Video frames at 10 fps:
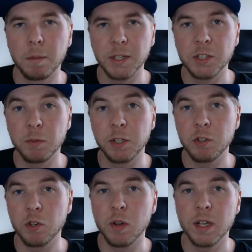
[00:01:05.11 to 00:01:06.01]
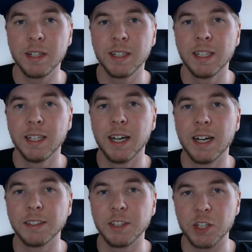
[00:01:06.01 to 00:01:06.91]
Make sure when you join
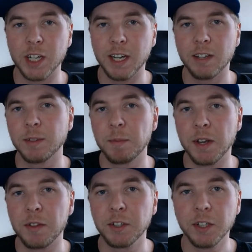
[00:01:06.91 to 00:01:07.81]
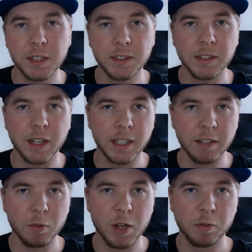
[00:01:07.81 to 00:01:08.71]
to check out some of the other goodies that I
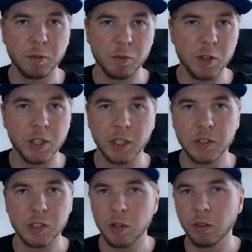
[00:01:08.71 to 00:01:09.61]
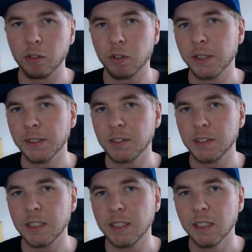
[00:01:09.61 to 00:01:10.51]
give away for free. You can just go through and
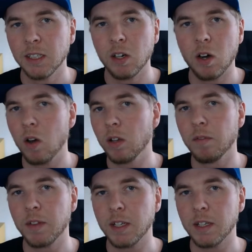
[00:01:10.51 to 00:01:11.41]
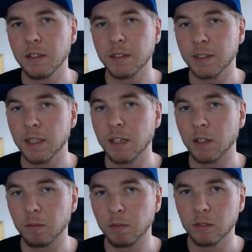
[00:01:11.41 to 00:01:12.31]
see all of the
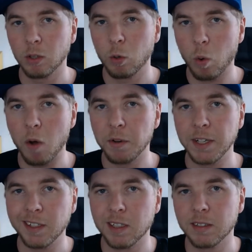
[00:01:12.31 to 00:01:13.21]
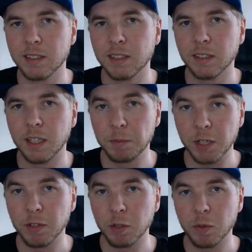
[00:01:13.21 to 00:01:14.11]
quality content that I'm
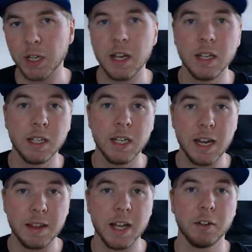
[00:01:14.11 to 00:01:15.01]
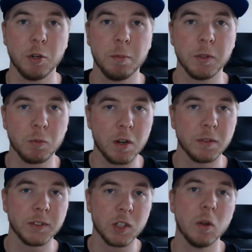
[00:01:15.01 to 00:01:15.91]
giving away in that group as
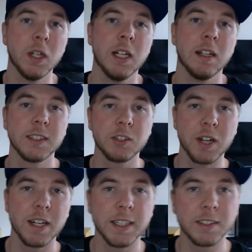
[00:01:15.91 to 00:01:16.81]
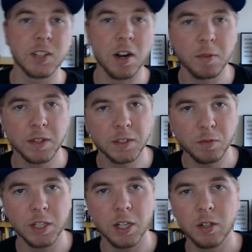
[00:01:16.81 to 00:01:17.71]
well. So let's go ahead and get started with this
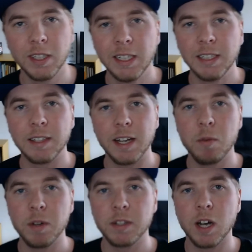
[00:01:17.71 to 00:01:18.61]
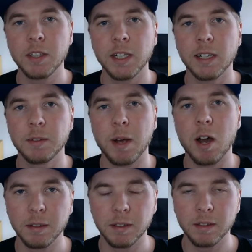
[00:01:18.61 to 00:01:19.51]
video. Today I want to talk to you guys
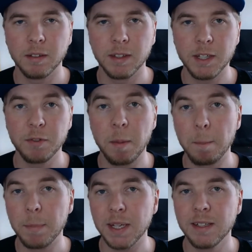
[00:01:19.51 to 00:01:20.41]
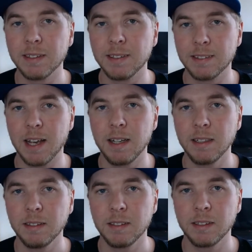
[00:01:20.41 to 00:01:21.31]
about the different bid
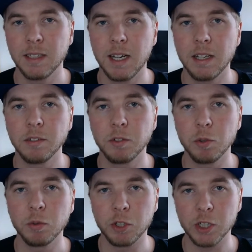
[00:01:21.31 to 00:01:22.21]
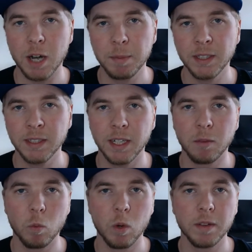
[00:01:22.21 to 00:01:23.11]
settings in Google Shopping
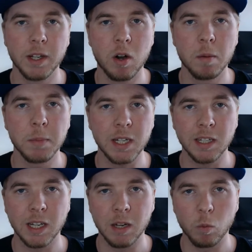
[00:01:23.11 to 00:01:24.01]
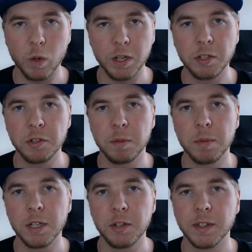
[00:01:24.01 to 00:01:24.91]
and what they all mean and when you should
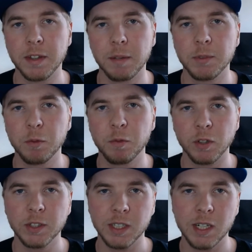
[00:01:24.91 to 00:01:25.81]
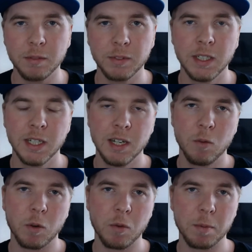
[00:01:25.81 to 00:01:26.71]
be using them. So first off,
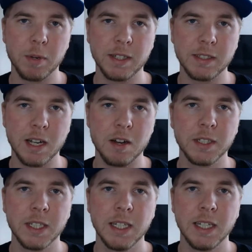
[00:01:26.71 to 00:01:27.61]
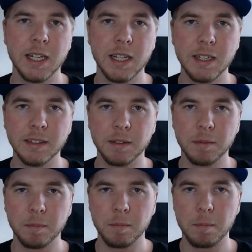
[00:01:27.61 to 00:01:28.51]
what I want to break down is
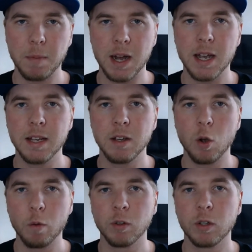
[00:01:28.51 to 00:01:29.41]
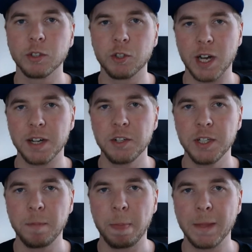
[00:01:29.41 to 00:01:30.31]
my overall
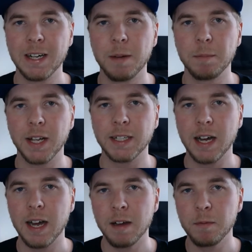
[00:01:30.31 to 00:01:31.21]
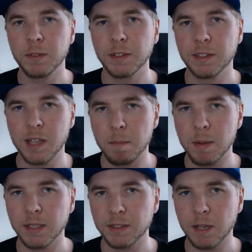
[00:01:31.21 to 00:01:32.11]
strategy. Like I have
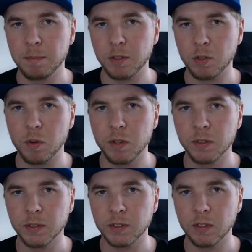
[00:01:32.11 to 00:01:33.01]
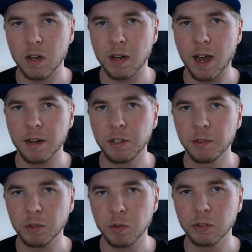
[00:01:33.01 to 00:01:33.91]
step-by-step tutorials on how to
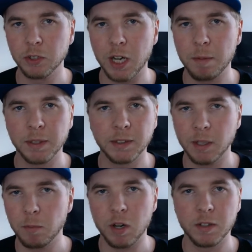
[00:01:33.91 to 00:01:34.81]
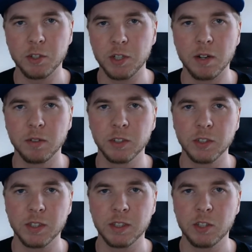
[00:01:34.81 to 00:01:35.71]
use Google Shopping somewhere on this channel.
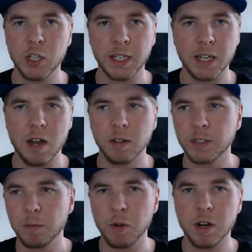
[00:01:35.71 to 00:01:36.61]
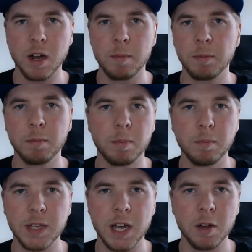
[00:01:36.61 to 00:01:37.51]
Just check it out somewhere up
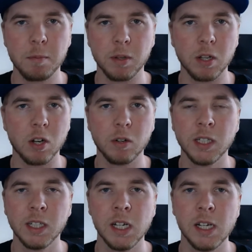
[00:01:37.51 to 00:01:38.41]
down below.